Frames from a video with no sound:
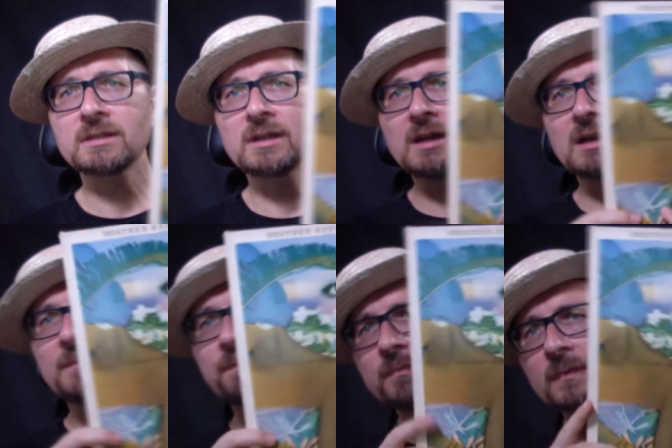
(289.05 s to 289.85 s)

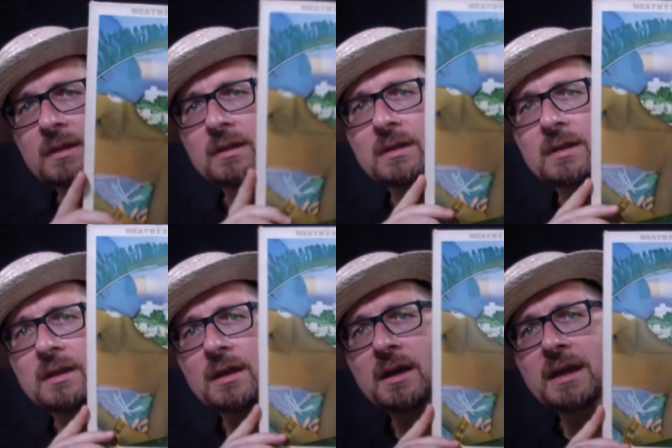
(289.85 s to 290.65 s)
Um,
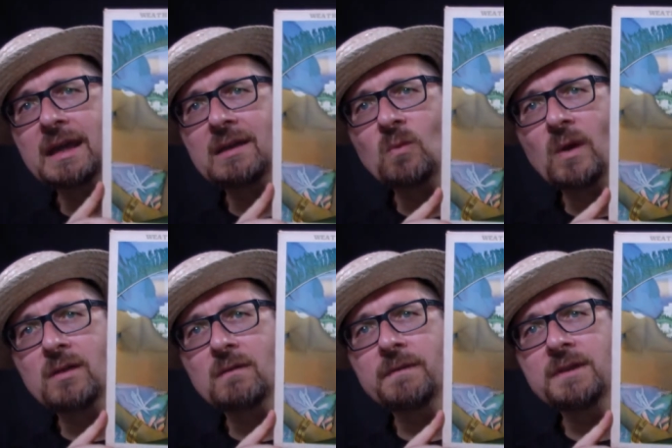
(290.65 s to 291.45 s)
again, one
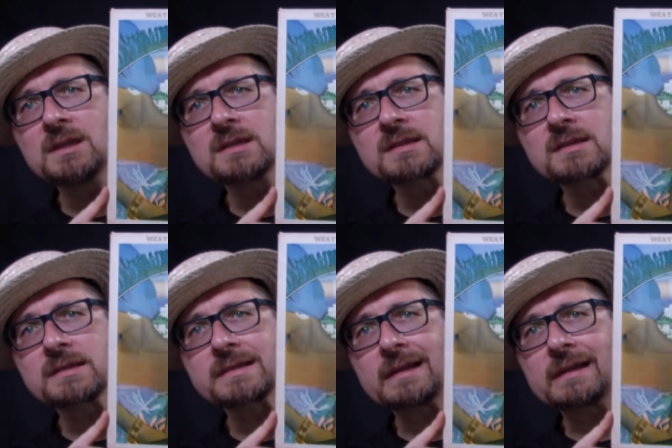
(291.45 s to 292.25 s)
of these
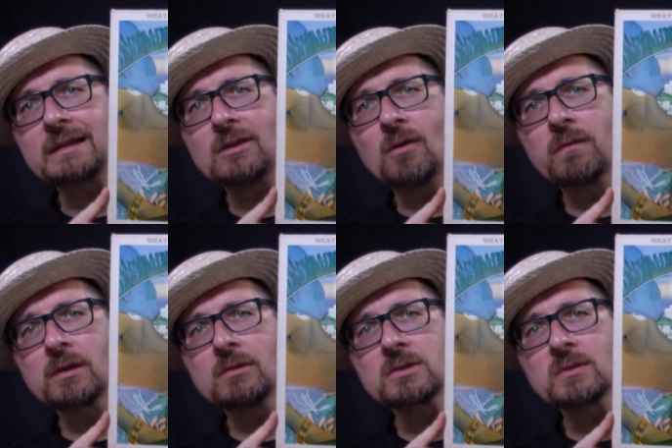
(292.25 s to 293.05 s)
slightly
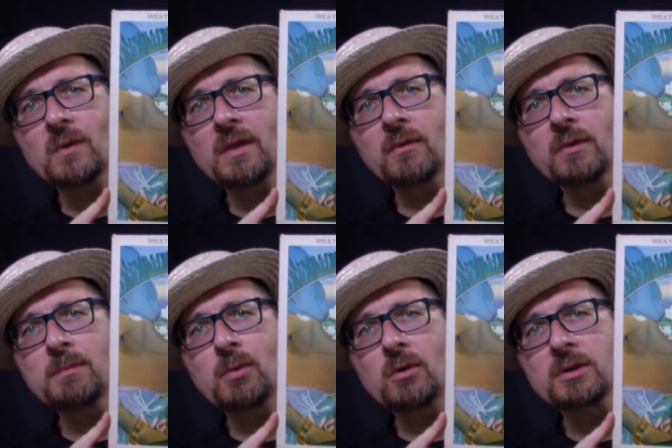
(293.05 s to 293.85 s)
overlooked weather
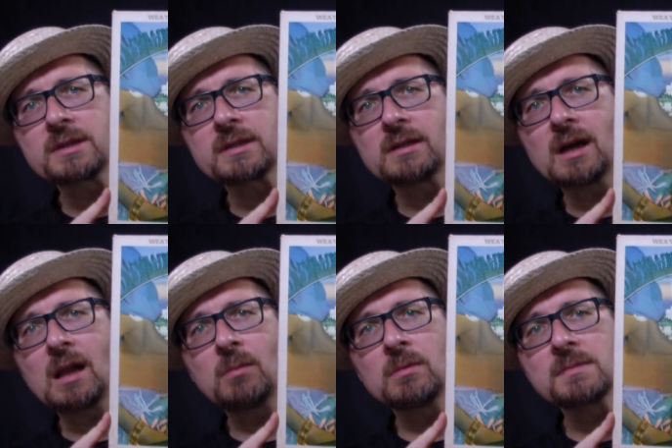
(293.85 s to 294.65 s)
report uh,
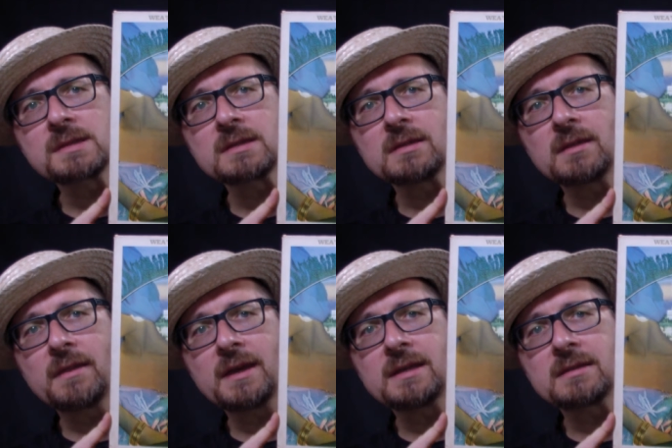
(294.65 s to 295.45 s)
albums uh,
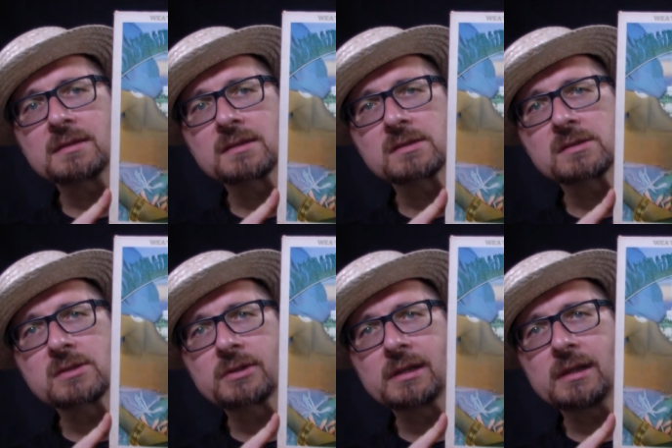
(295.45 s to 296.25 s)
that
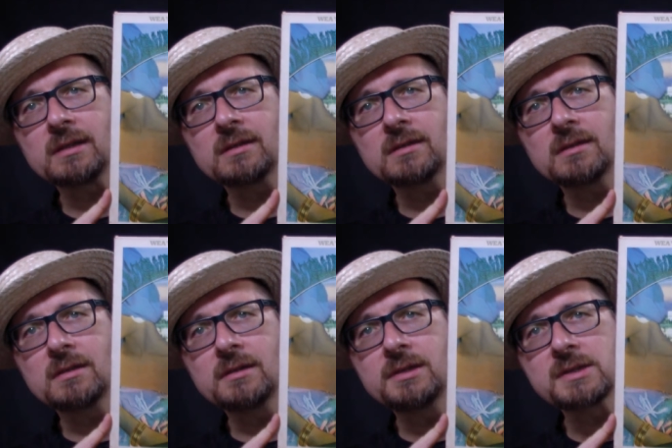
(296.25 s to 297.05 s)
certainly
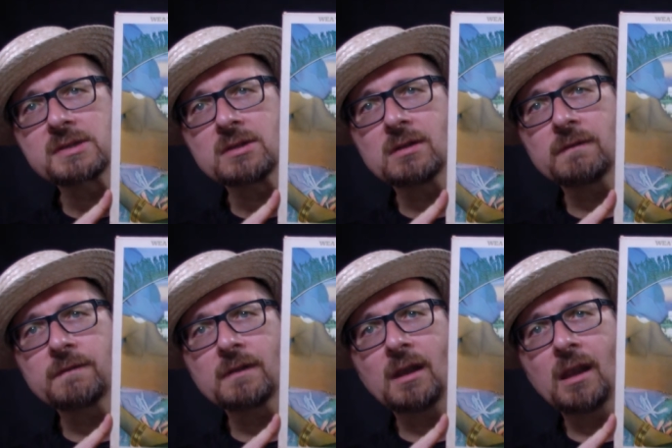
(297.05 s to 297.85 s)

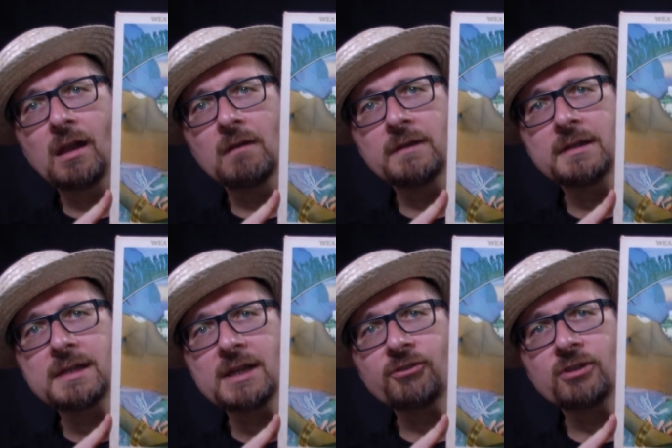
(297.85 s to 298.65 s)
deserve love and
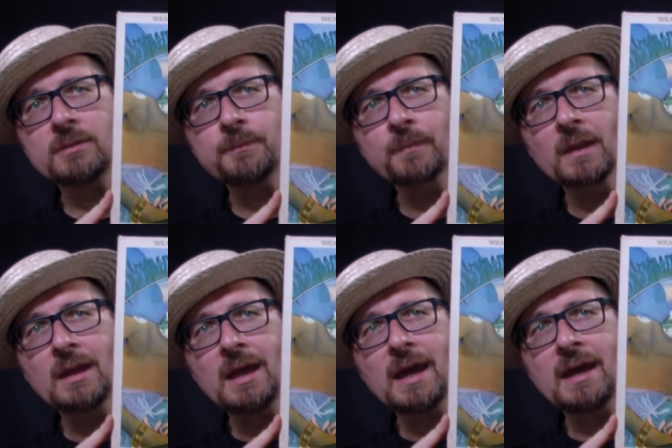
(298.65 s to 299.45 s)
attention
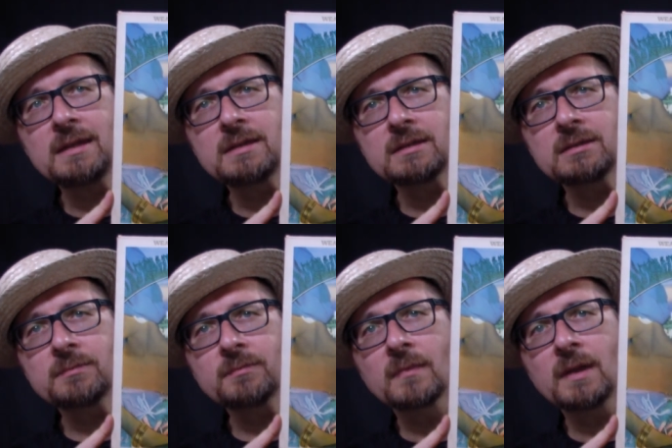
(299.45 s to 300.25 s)
and
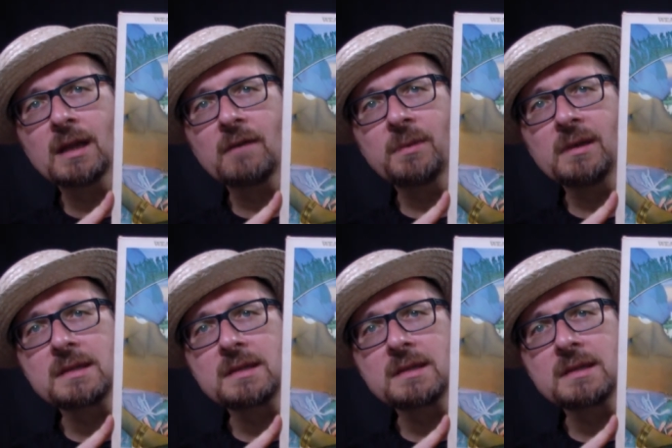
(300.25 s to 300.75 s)
uh, that I've been